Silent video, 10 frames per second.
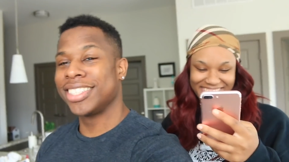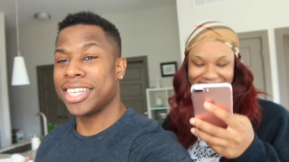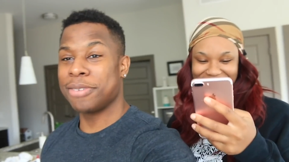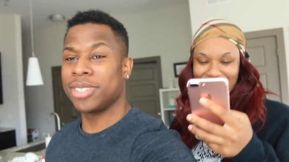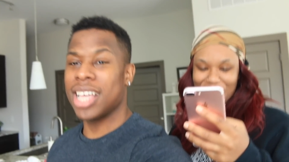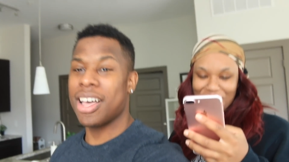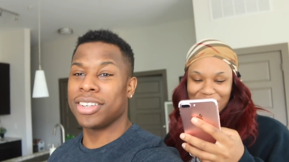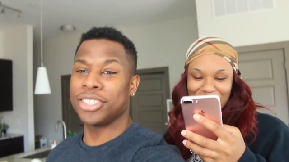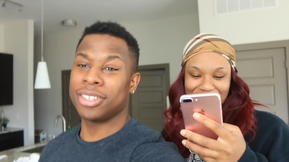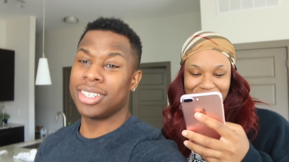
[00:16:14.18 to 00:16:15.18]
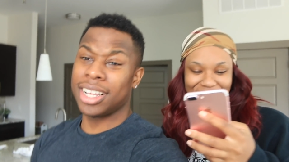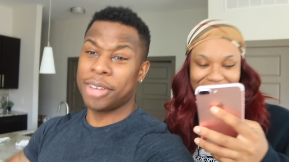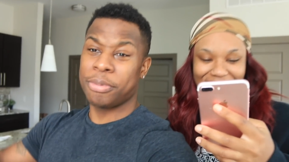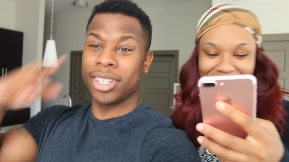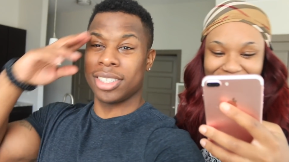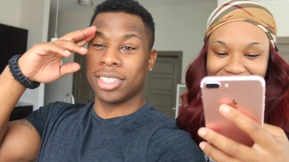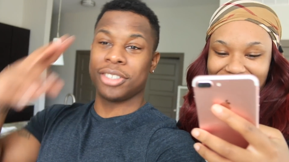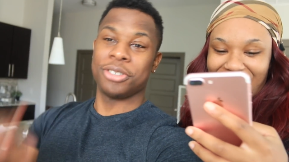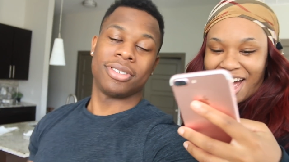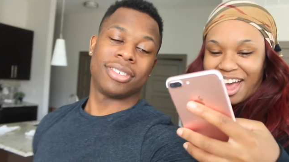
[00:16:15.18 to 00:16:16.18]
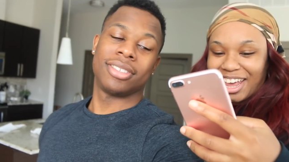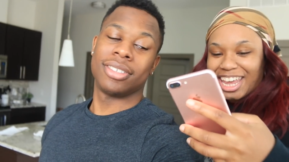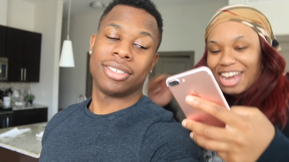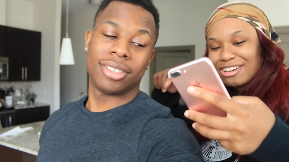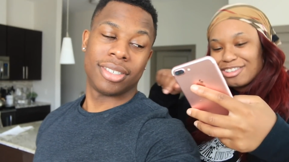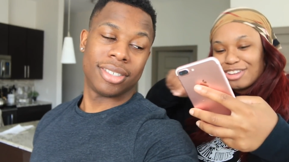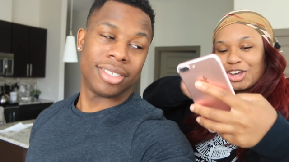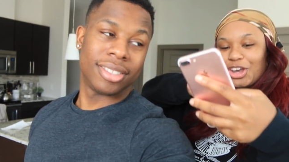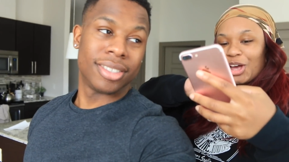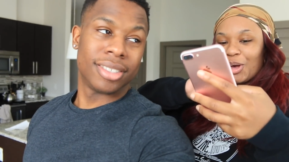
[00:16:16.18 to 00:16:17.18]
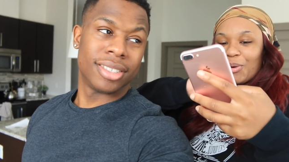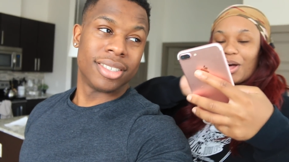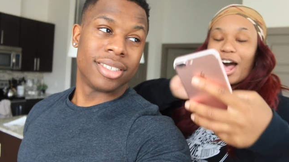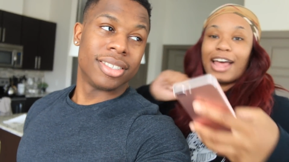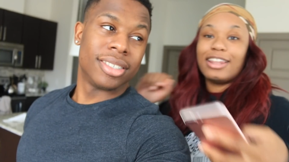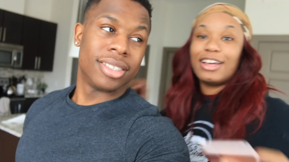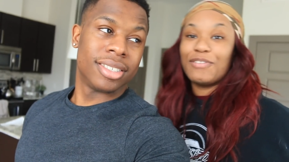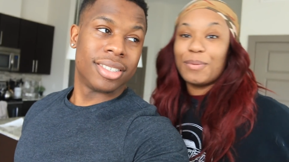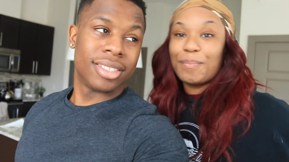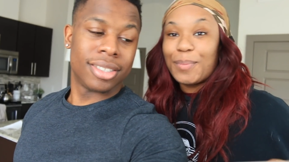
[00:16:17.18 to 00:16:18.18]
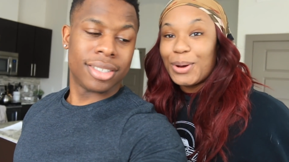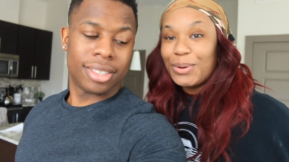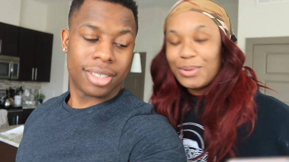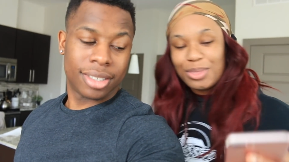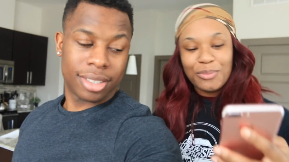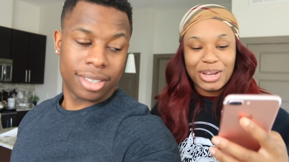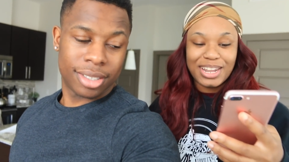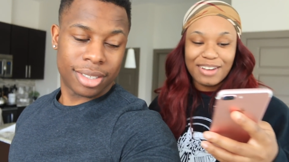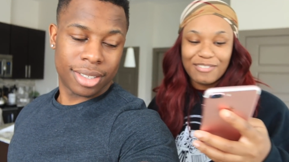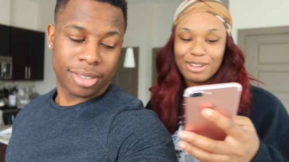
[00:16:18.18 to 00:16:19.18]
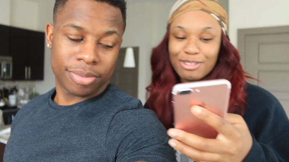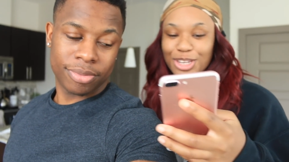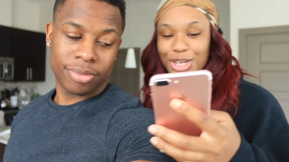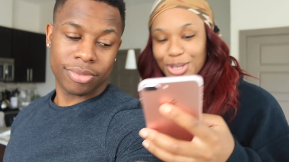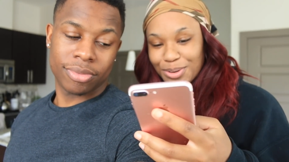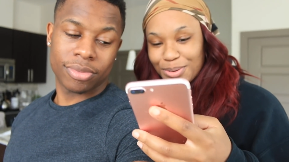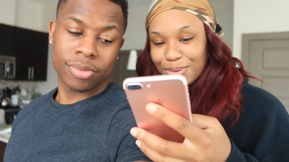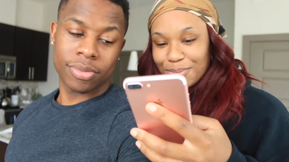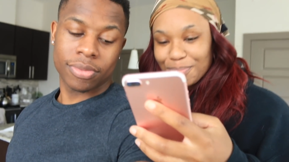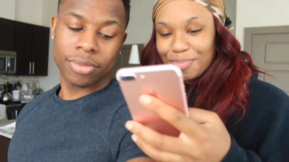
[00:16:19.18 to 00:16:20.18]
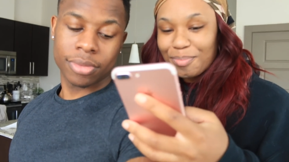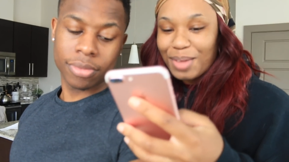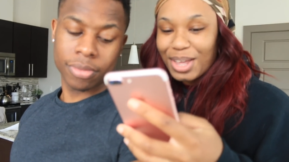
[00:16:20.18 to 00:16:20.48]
Speaker 1: Team Savage all day. Appreciate you.
Speaker 2: All right, Kirsten, no, I love you both. We love you too.